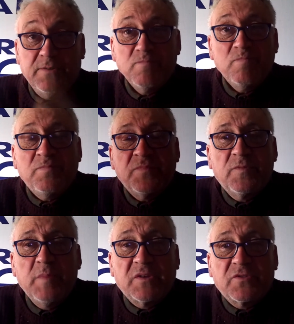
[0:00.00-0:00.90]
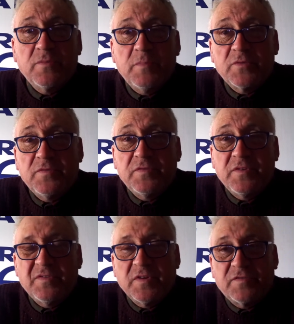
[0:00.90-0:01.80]
It's mixed, about
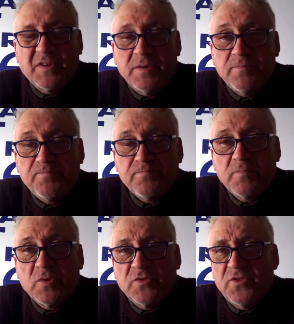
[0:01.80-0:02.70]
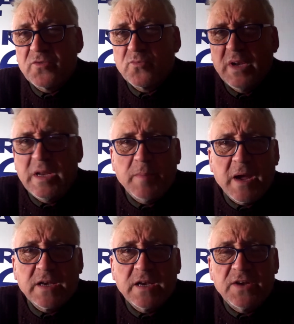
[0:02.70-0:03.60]
50-50. But it's not really
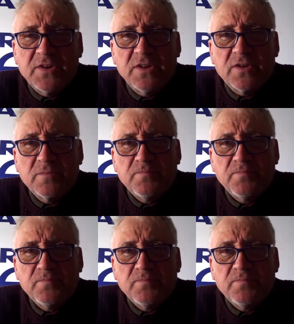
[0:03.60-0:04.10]
bad land either.